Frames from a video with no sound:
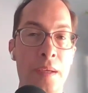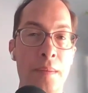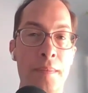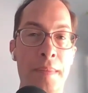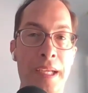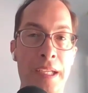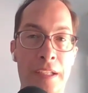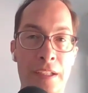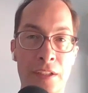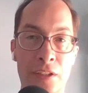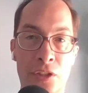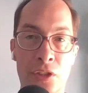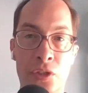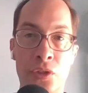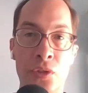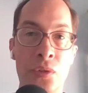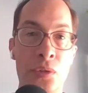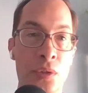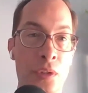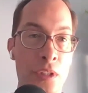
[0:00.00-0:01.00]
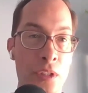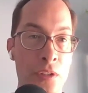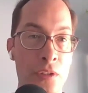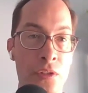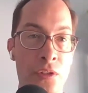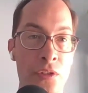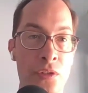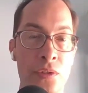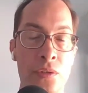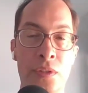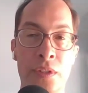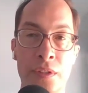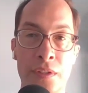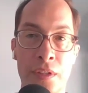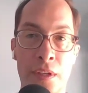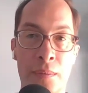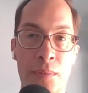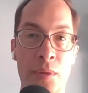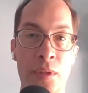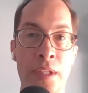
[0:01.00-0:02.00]
making sure your students
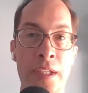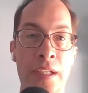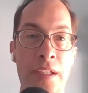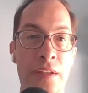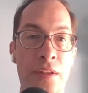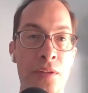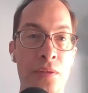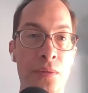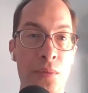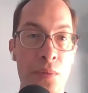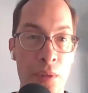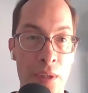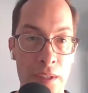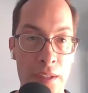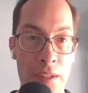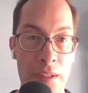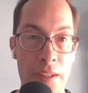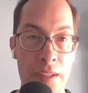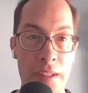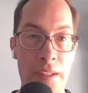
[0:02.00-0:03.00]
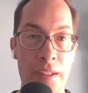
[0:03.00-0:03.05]
are putting in the work